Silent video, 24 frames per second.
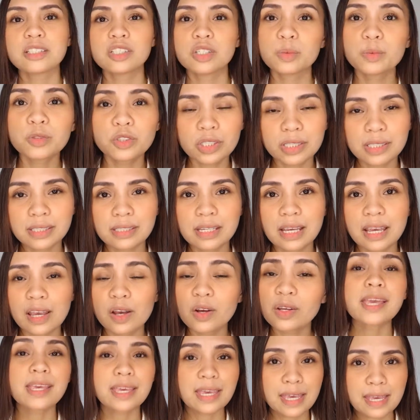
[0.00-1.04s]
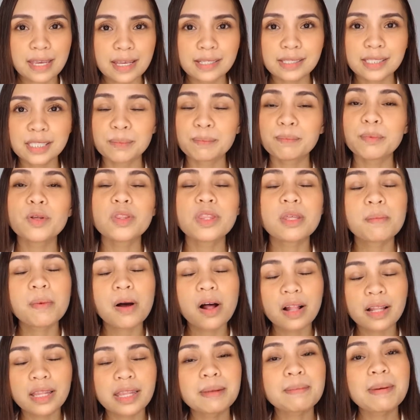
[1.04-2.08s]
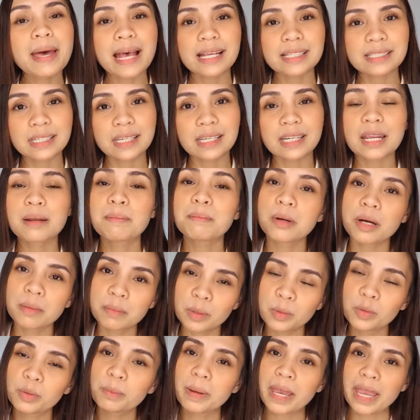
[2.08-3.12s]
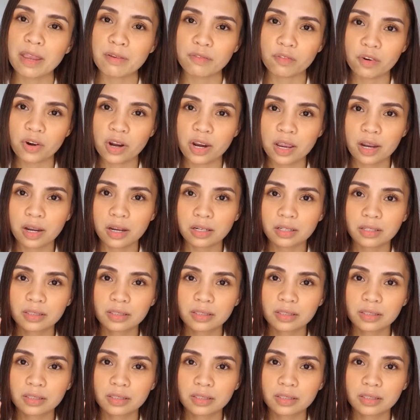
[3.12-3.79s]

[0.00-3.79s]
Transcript: And she would just say, okay, kids, put them all in the basket, and mommy would pay for it.